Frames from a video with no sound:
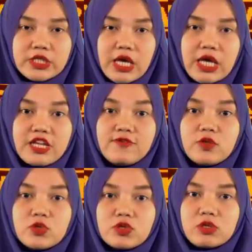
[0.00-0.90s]
in a
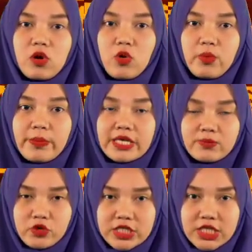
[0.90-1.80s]
funeral home in
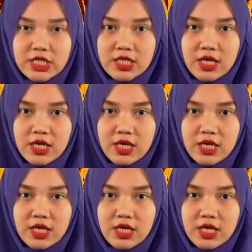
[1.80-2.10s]
Britain.